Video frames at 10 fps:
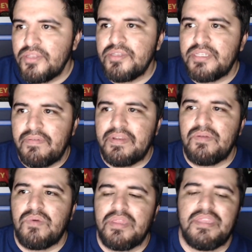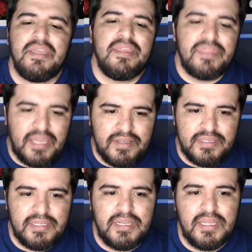to
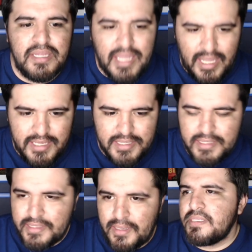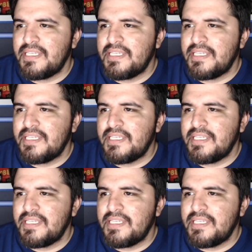71,000 cases.